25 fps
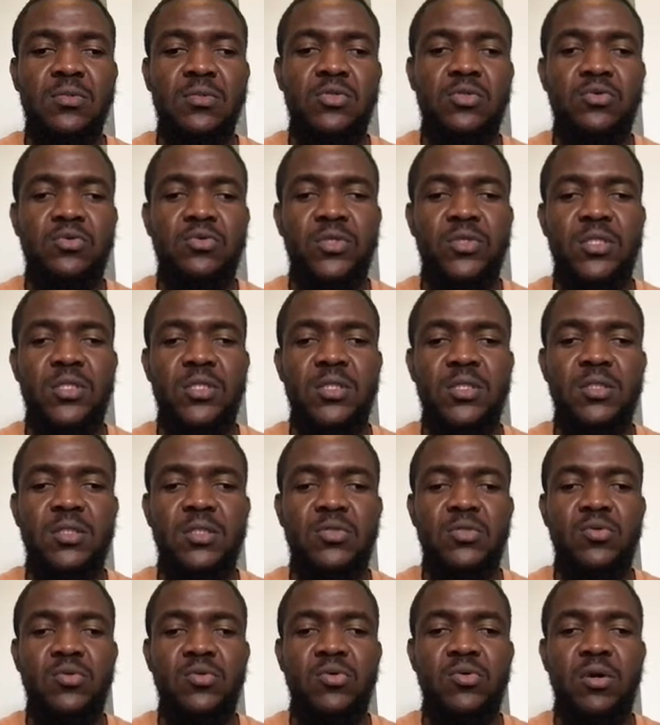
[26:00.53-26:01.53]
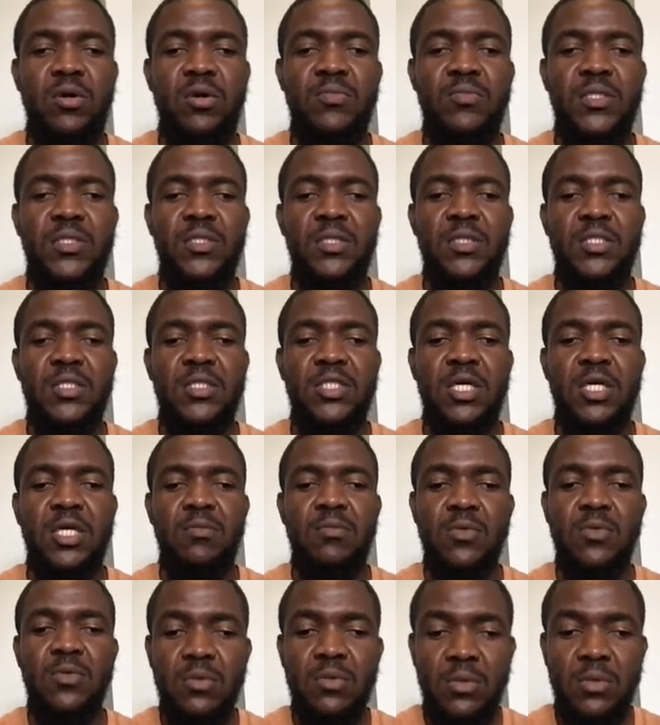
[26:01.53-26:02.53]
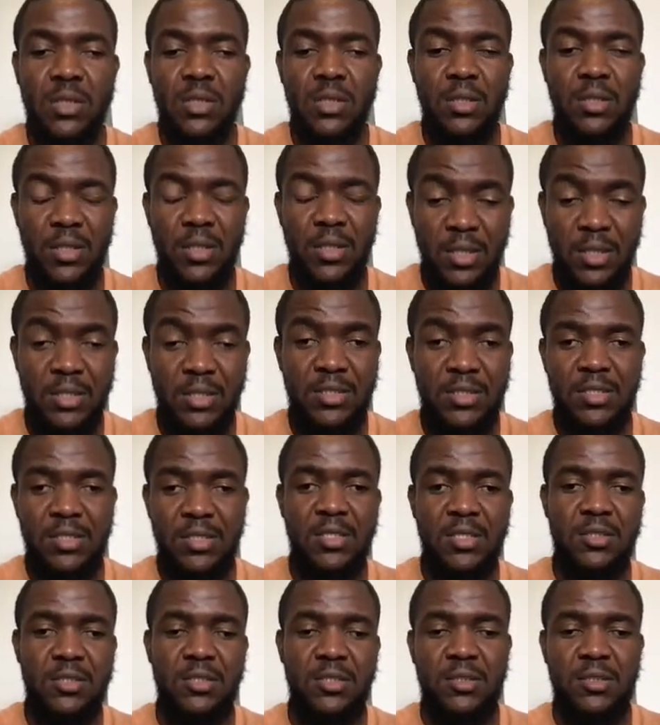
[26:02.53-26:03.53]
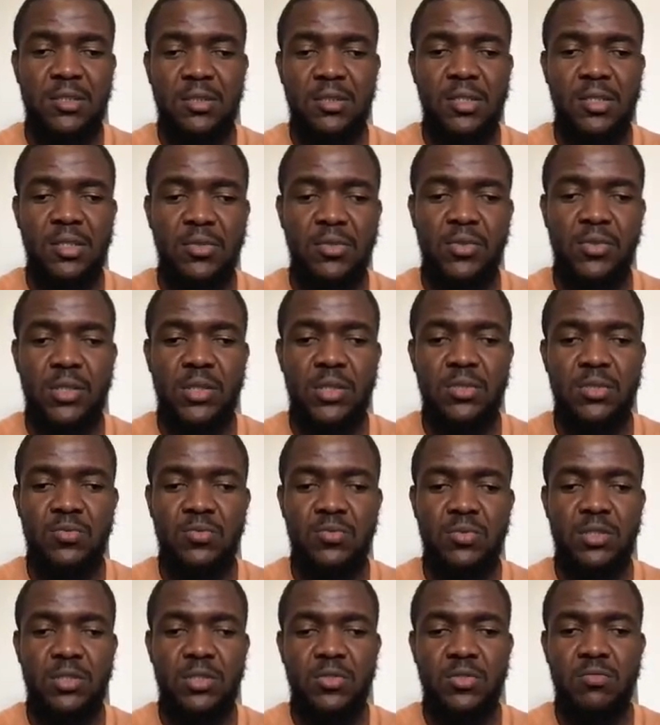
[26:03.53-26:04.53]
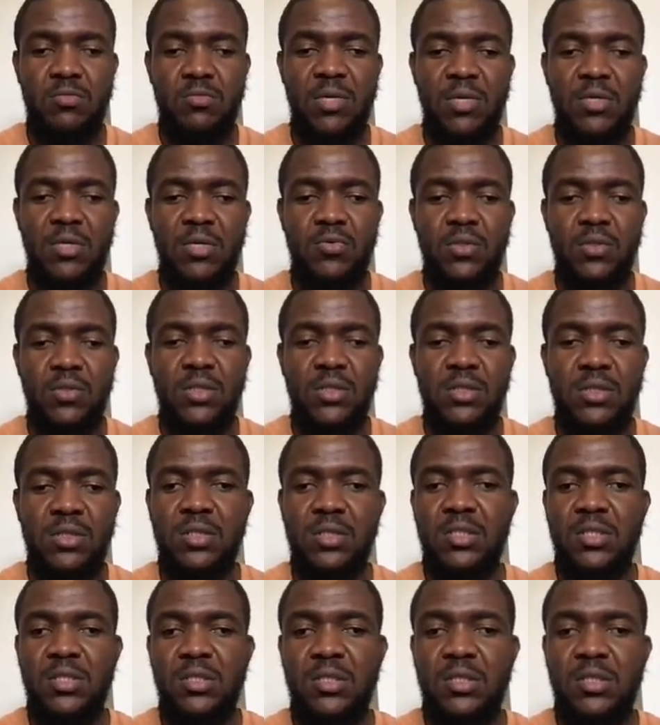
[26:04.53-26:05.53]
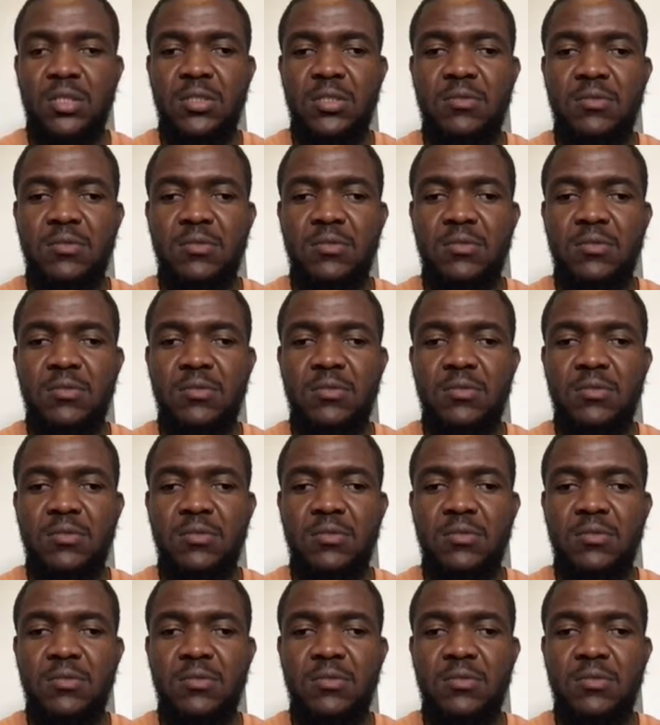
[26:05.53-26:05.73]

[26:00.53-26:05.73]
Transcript: create the requirement that YAML inside this directory. So by running this